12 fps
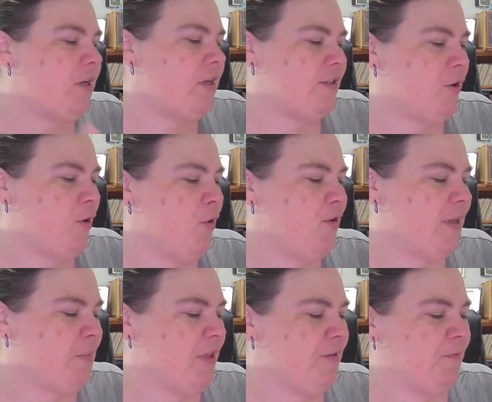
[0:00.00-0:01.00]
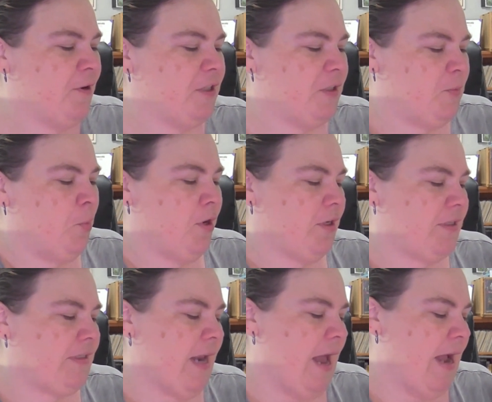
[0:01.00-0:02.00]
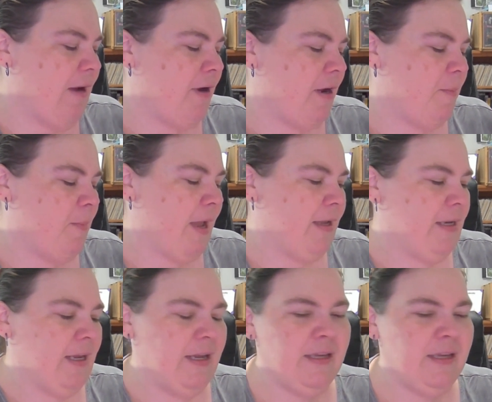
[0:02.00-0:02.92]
So some of the first books that I recommend